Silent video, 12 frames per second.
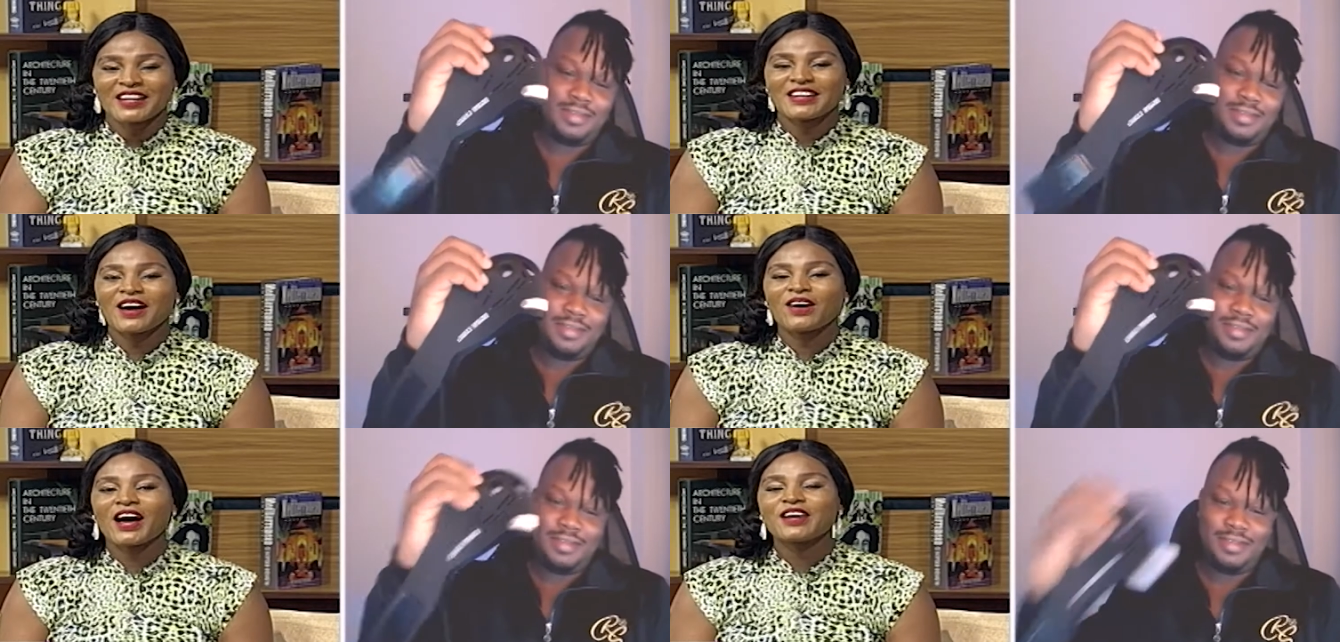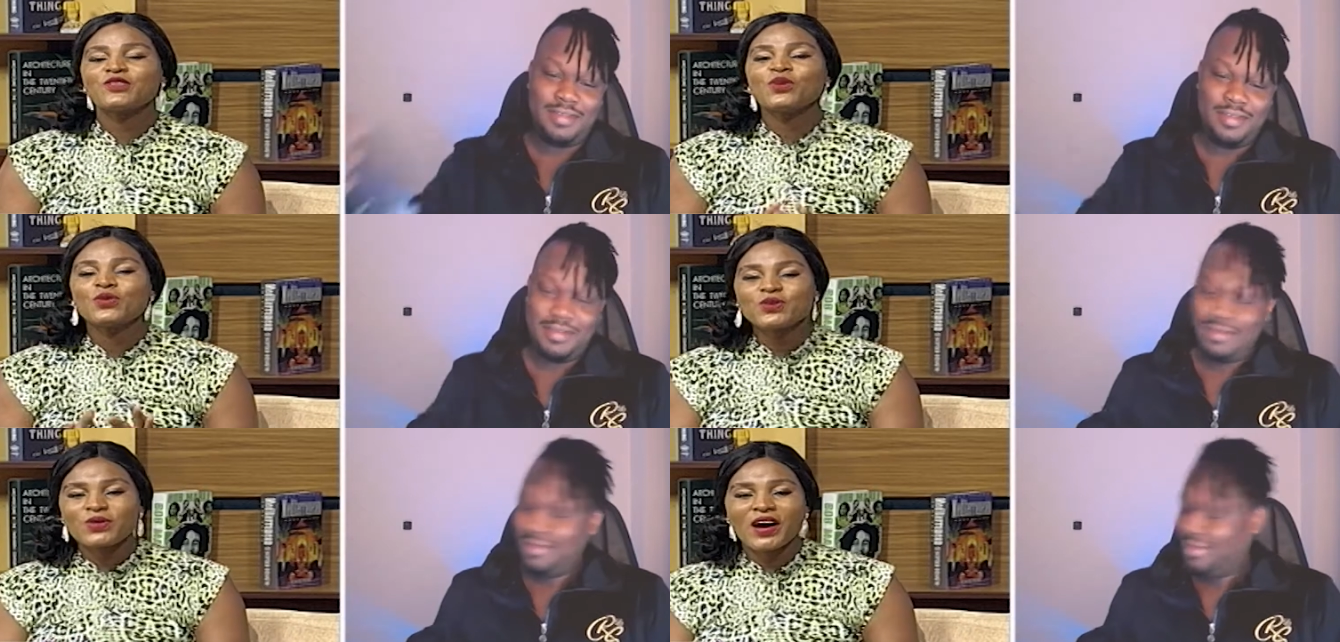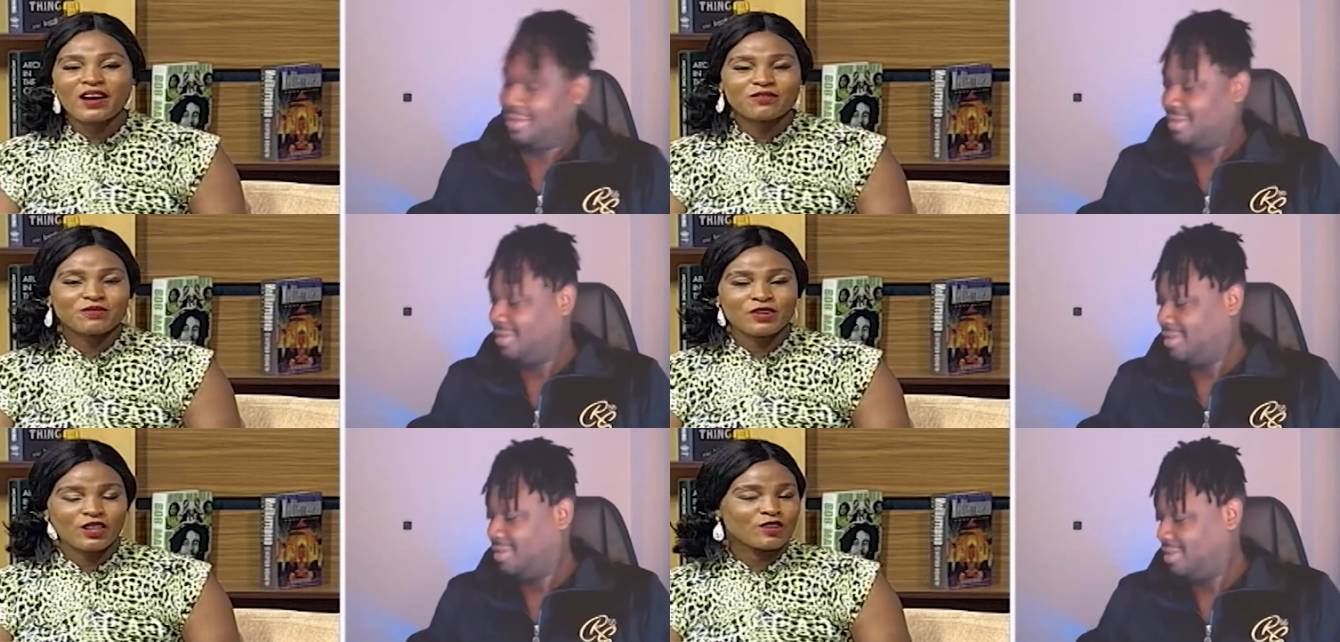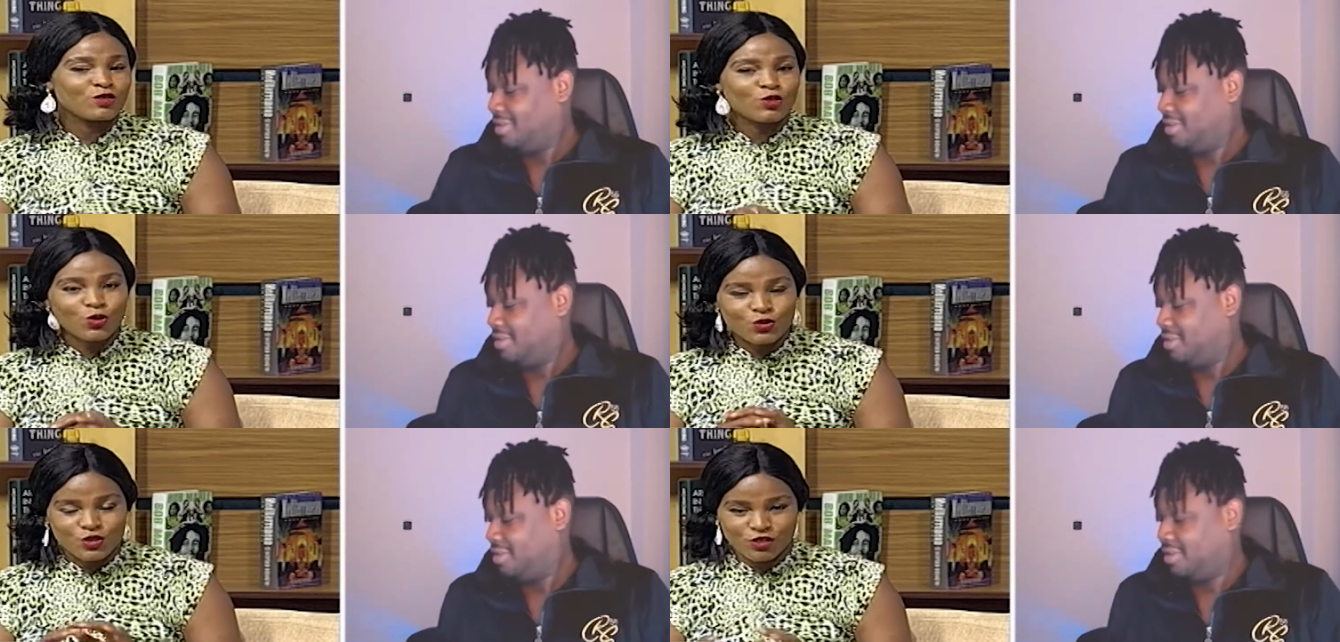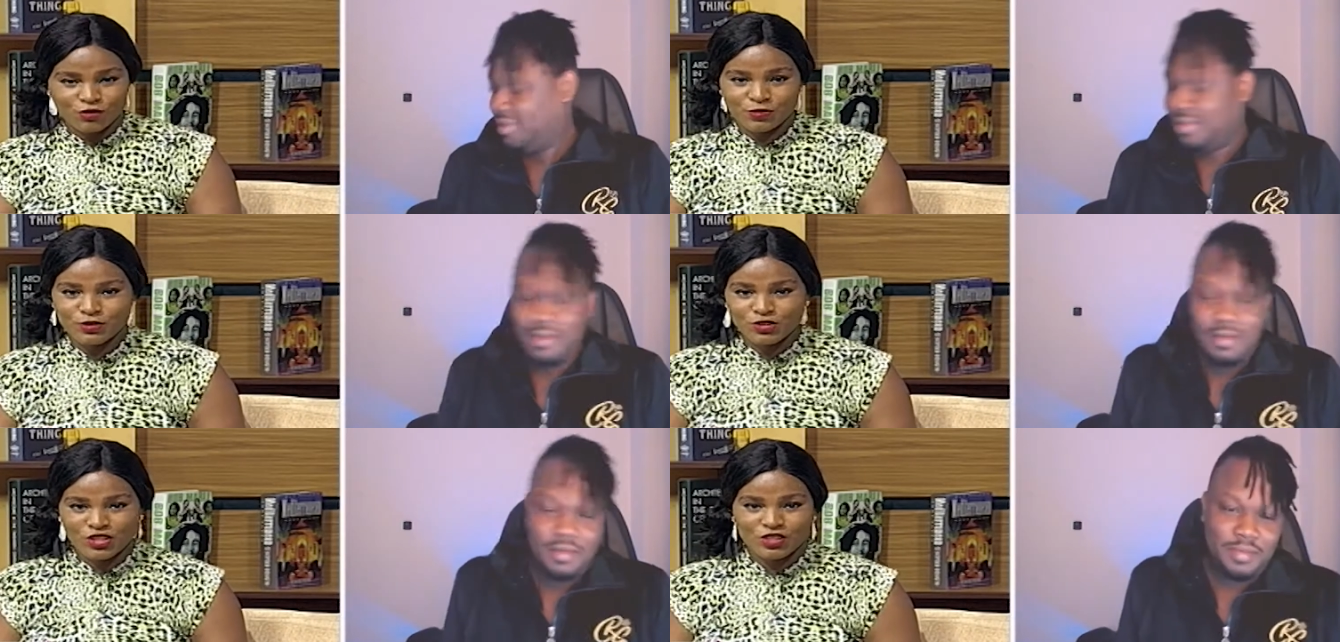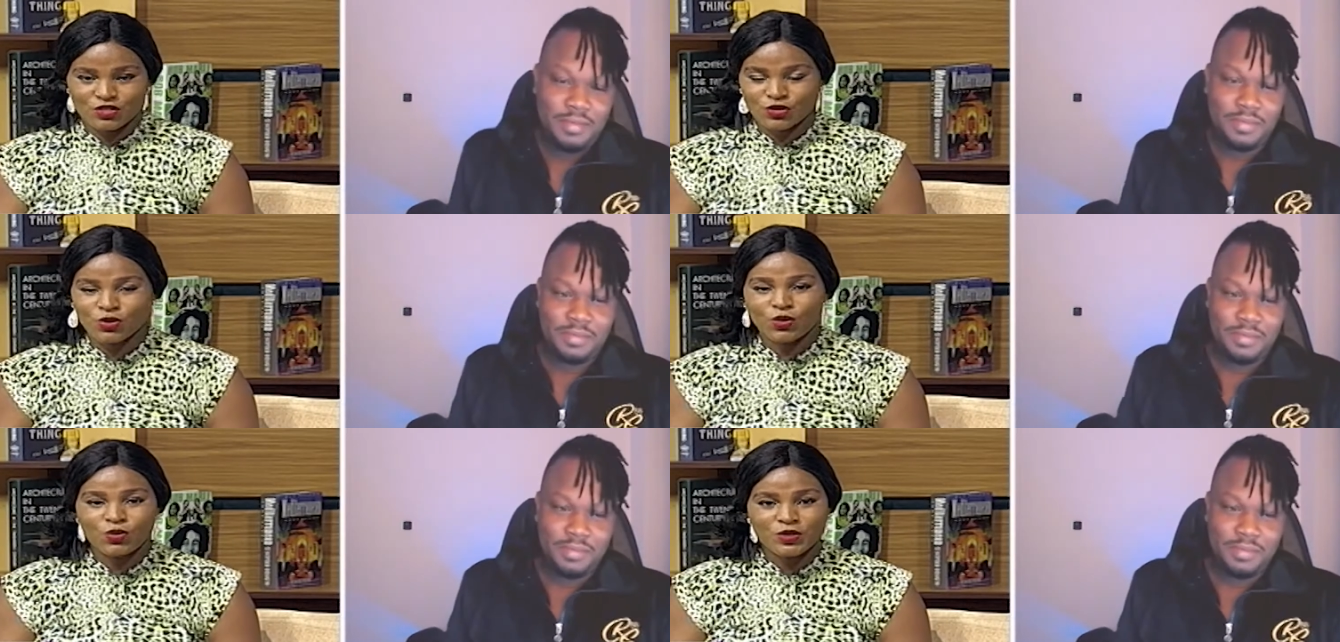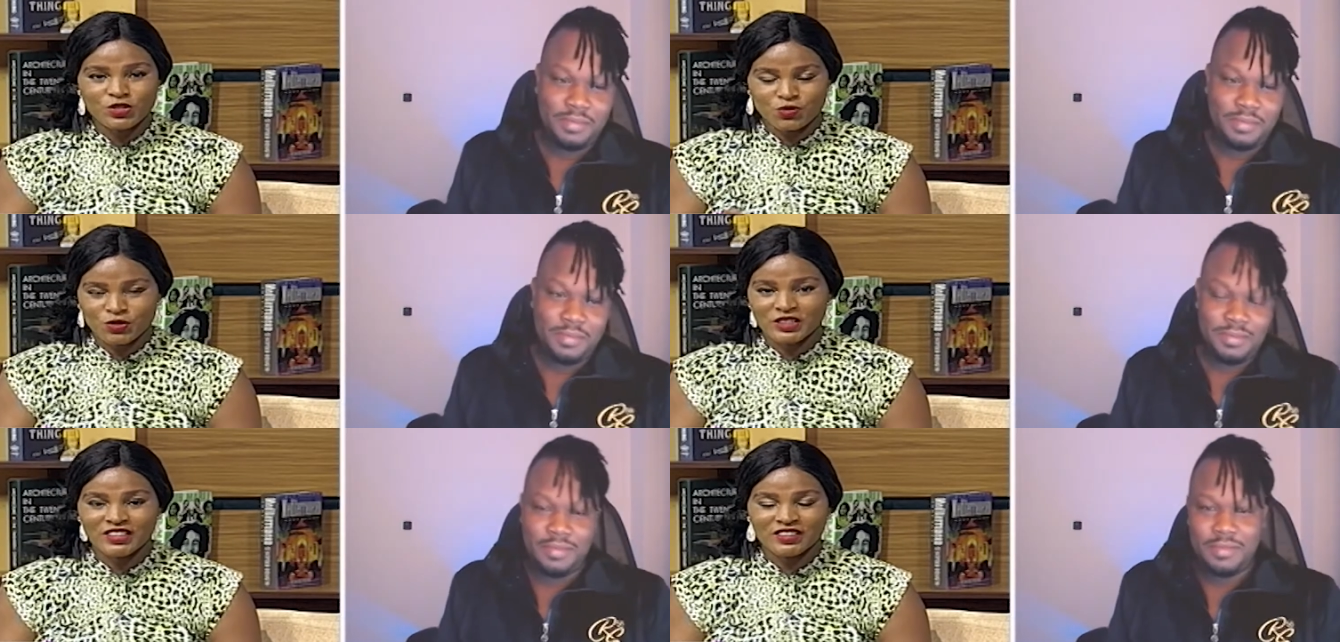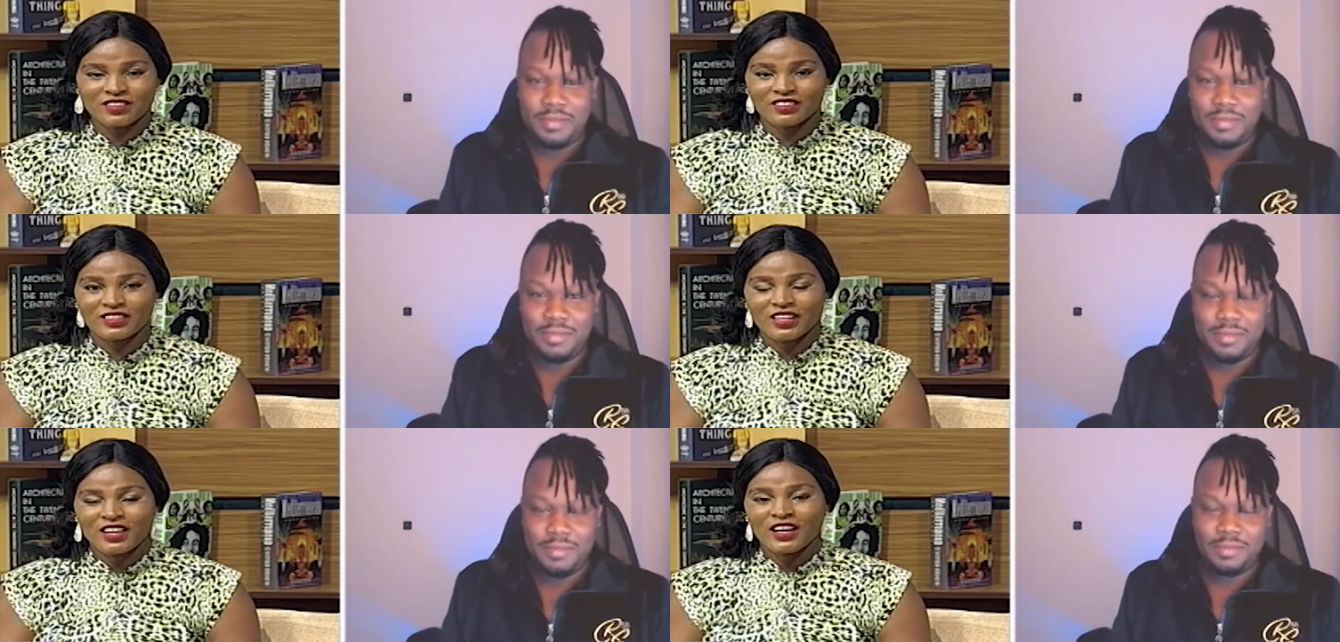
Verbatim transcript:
Speaker 1: Now, I know you have uh, loads of projects you're always working on.